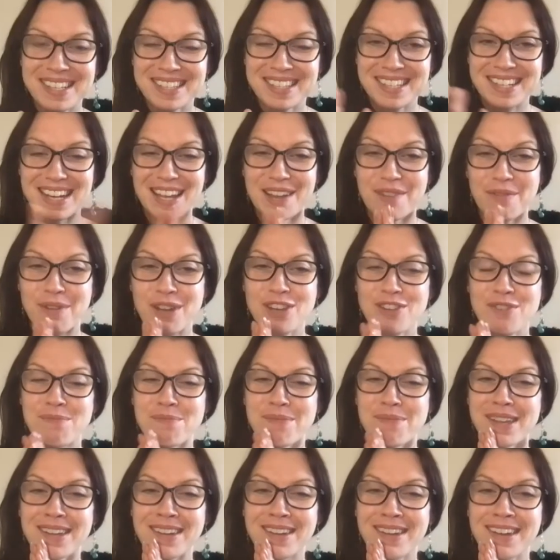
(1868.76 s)
isn't it? When you've
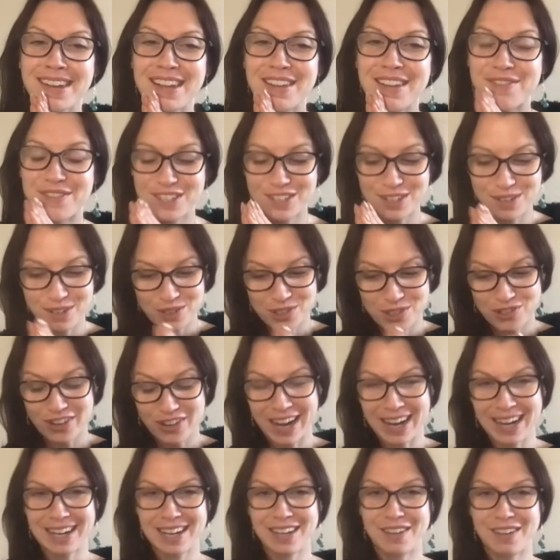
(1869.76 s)
been in
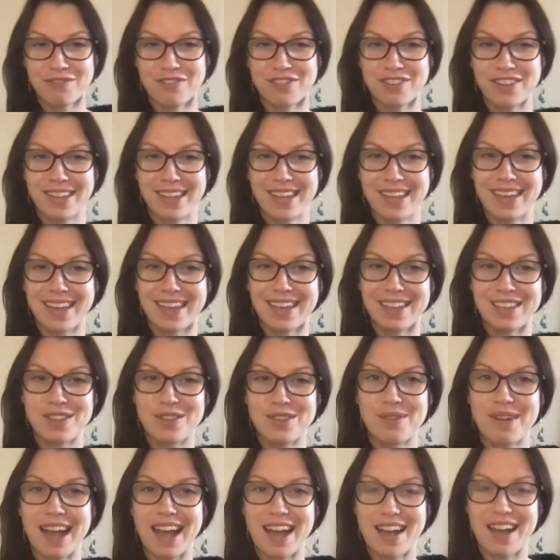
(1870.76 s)
Australia for a year,
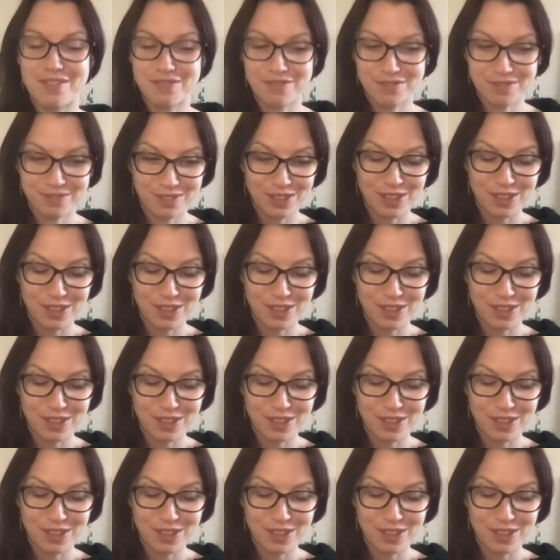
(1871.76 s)
you have